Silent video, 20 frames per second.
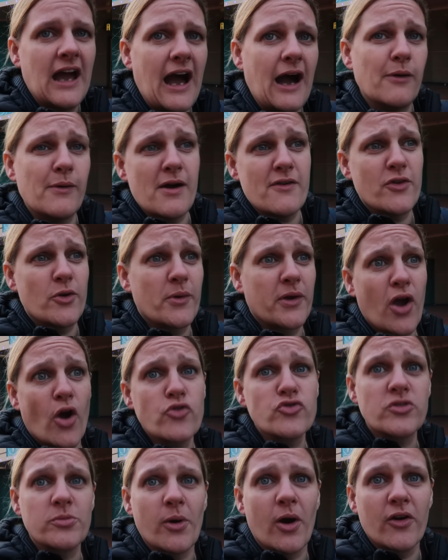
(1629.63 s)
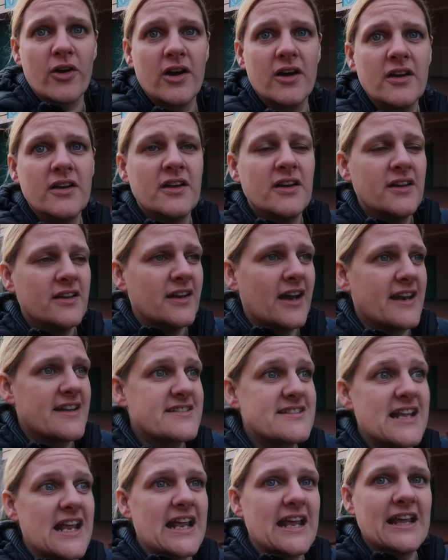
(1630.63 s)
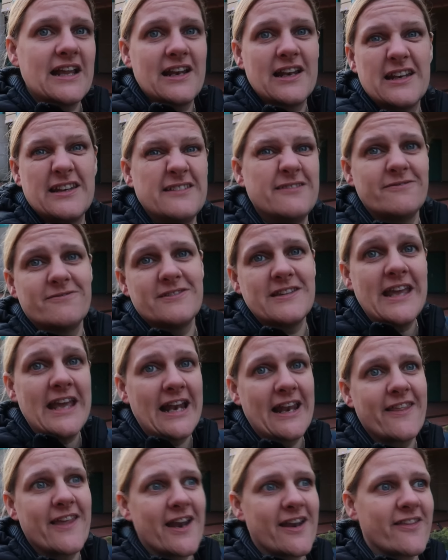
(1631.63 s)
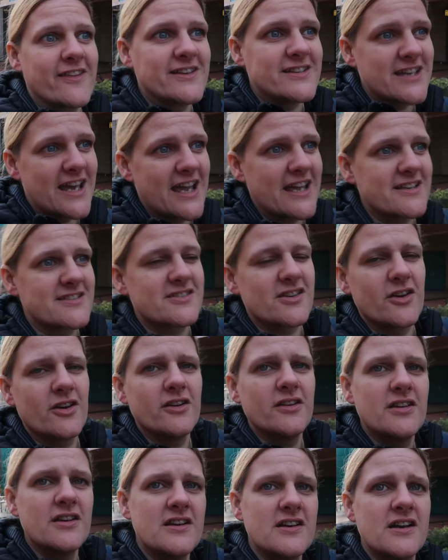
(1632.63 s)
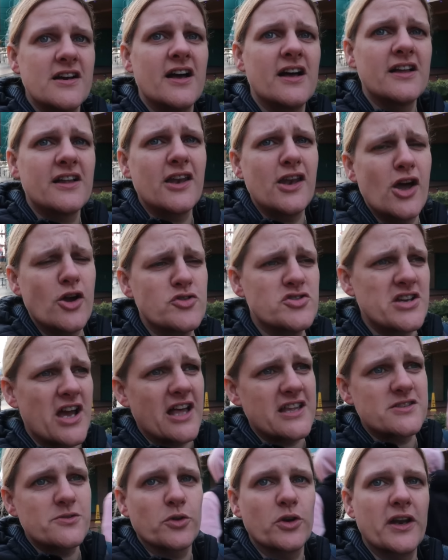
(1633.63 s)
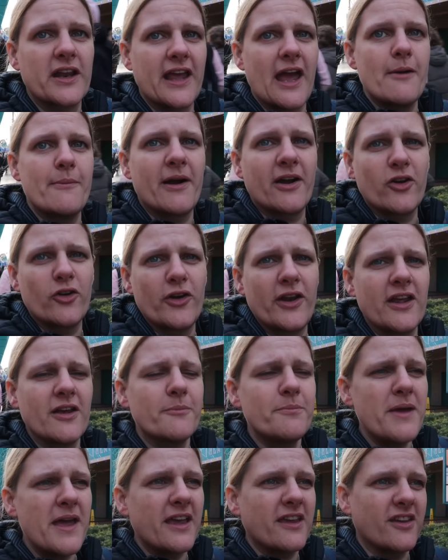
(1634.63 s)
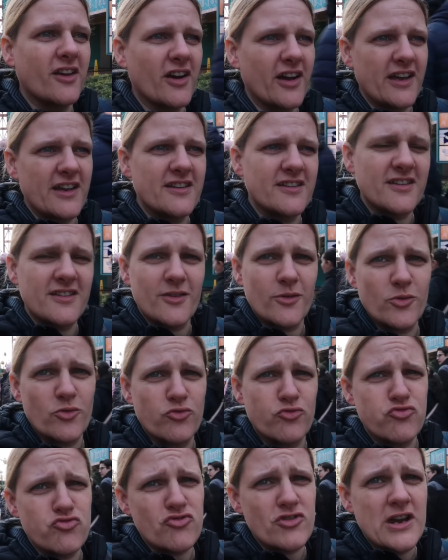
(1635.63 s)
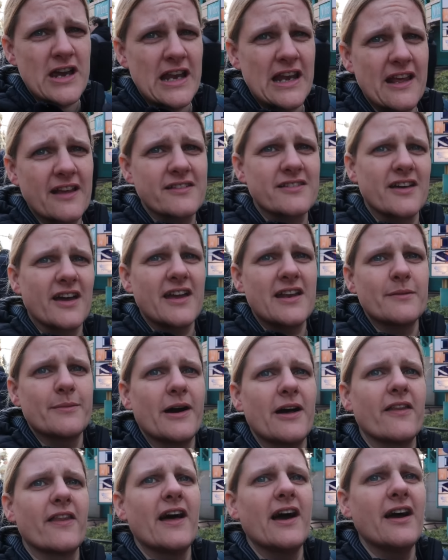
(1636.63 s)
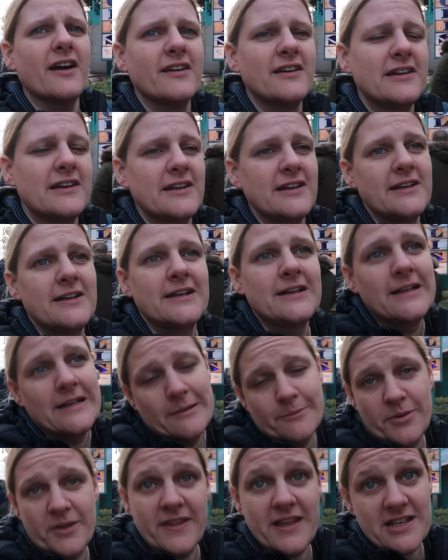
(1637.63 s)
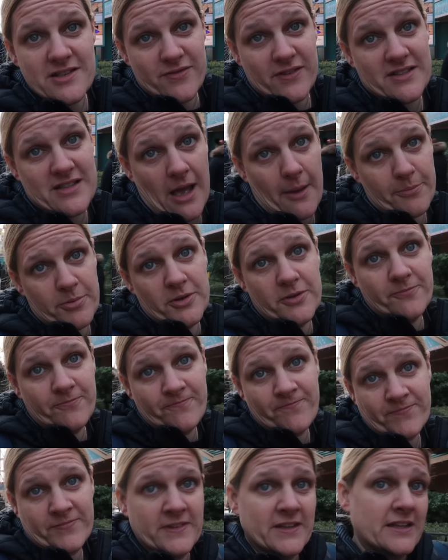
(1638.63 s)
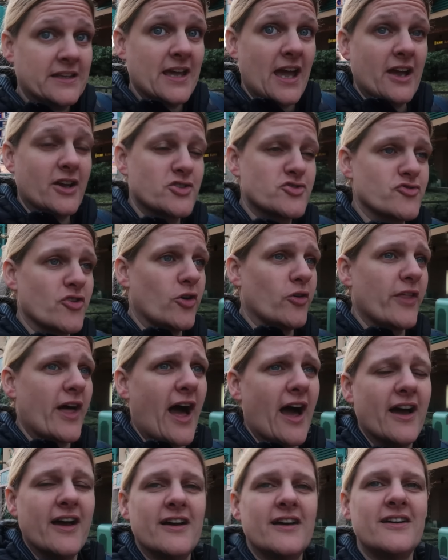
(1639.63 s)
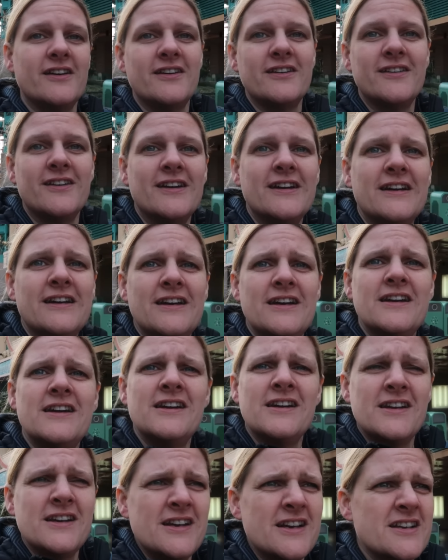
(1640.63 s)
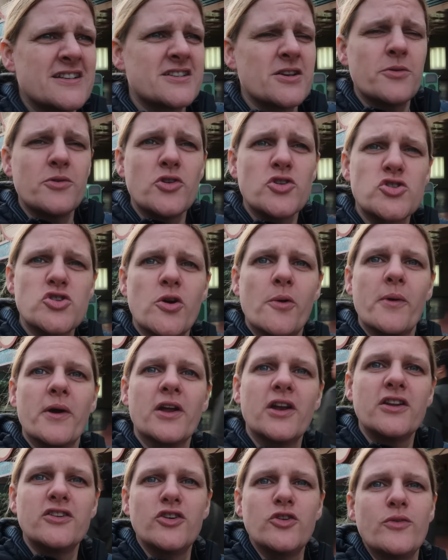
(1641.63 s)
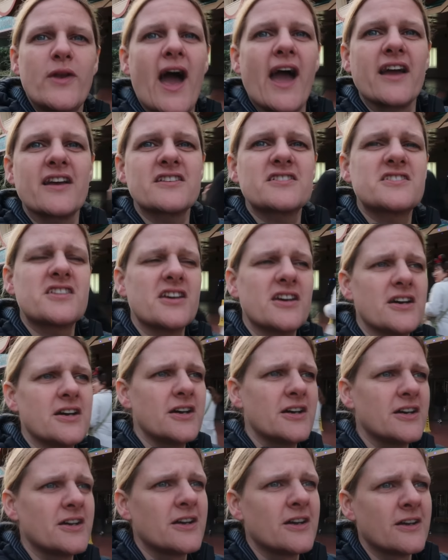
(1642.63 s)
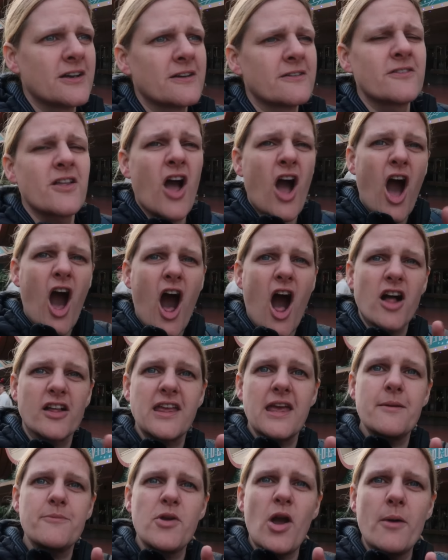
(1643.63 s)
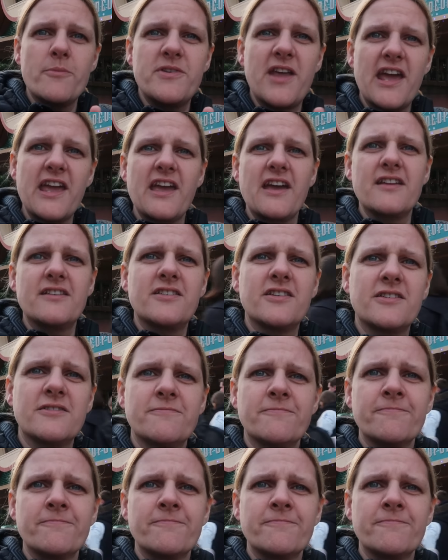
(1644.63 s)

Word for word: However, we go tomorrow and it's near nearly the end of the day, so a low chance we're going to get back on it. I'm a bit gutted because I was really excited about that, but these things happen, can't control that. So I'm not sure what we're going to do next. I'll keep you updated.